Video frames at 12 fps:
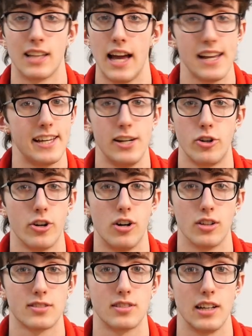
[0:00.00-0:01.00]
like it or
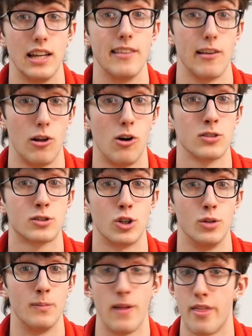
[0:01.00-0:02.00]
not, in the long
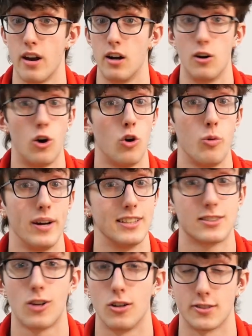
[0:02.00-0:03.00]
term, there are
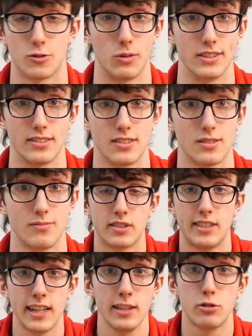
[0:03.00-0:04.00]
always consequences.
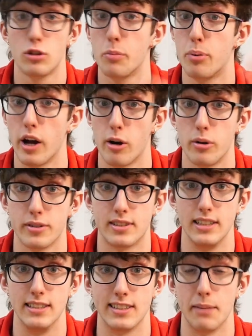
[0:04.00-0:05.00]
Sticking to your
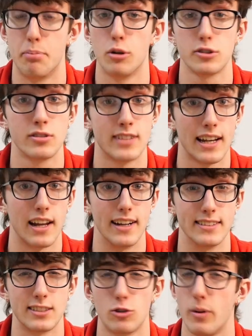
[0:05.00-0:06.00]
priorities and personal
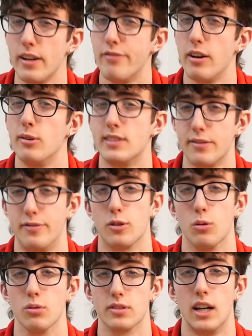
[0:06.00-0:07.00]
deadlines is already very
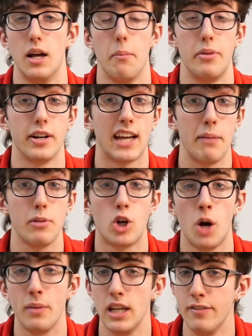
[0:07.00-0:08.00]
difficult, but it can
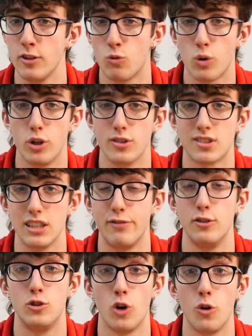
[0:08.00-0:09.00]
become even worse
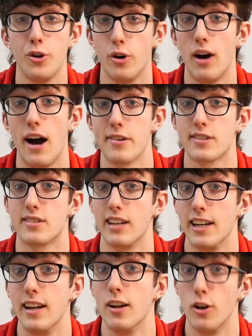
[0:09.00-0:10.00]
if you don't know how to
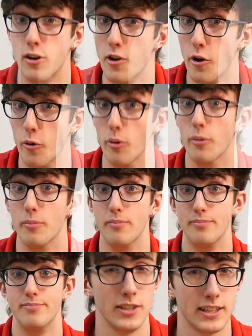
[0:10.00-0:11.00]
say no.
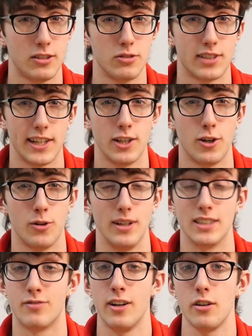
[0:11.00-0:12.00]
Learning to say no
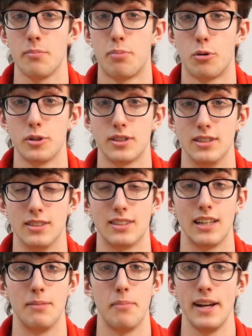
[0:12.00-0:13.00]
is very
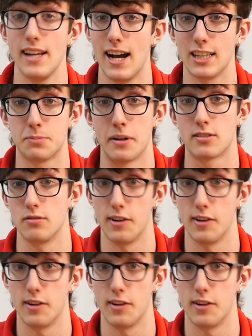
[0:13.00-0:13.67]
important in many aspects of